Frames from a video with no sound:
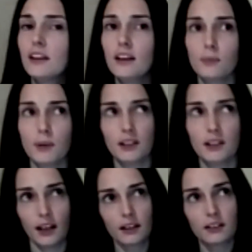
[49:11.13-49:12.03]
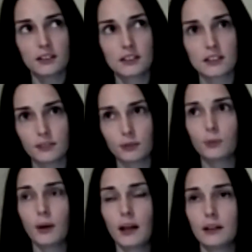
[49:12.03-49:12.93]
But yeah, this is level
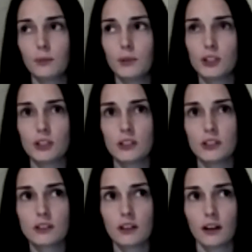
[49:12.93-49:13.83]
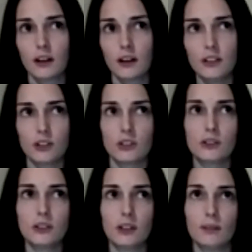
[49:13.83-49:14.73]
1, which is currently just
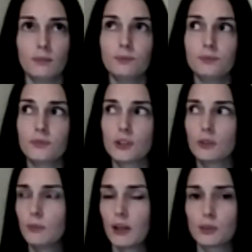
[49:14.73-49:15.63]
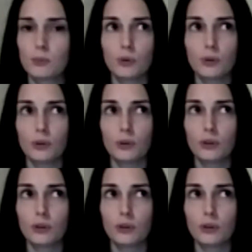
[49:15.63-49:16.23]
sort of much more